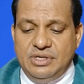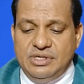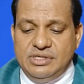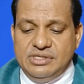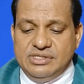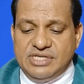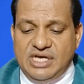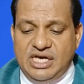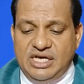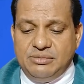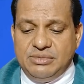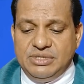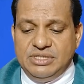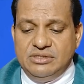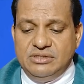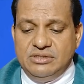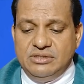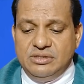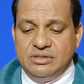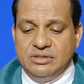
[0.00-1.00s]

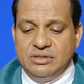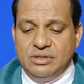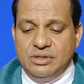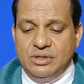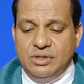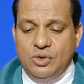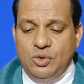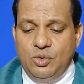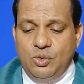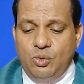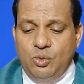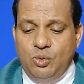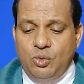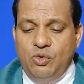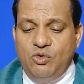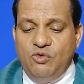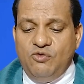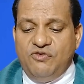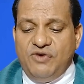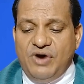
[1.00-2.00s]
Simon,
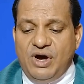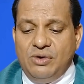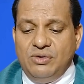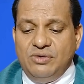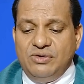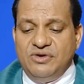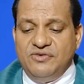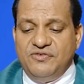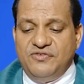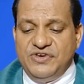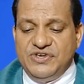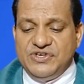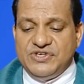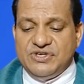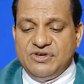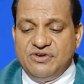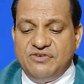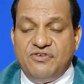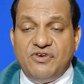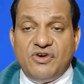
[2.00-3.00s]
who found
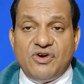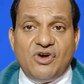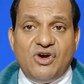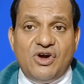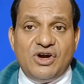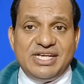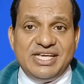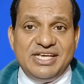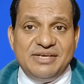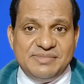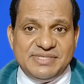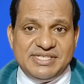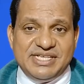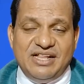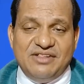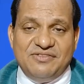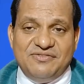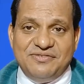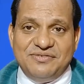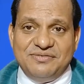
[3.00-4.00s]
fish, forgot
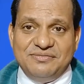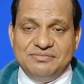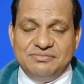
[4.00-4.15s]
himself.